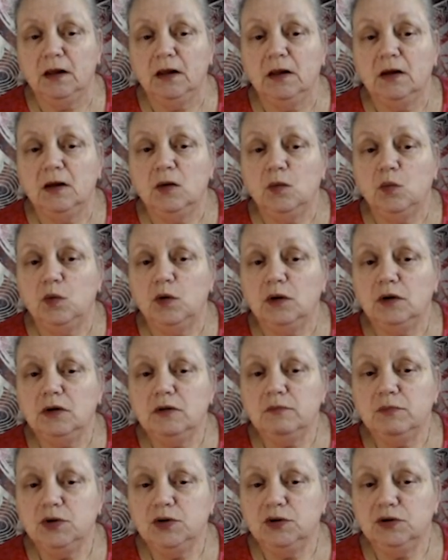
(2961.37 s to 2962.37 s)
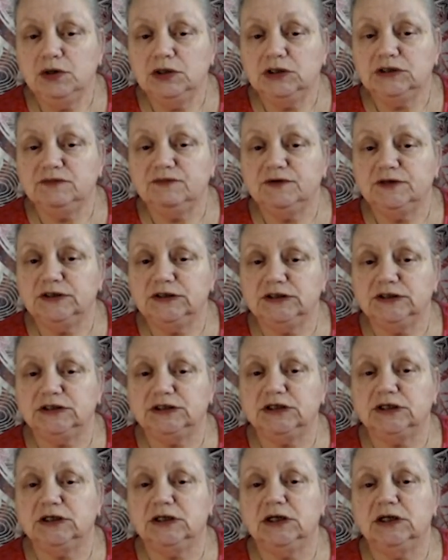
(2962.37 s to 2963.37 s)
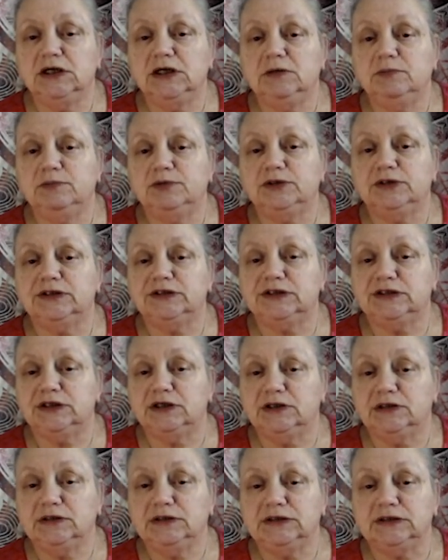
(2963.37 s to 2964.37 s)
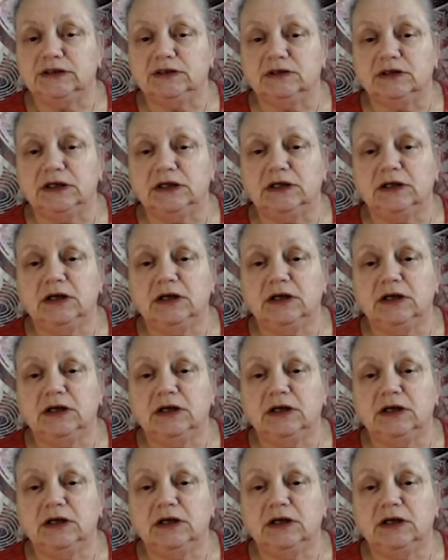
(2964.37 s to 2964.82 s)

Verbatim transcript: While the moon is visiting Libra's star sign,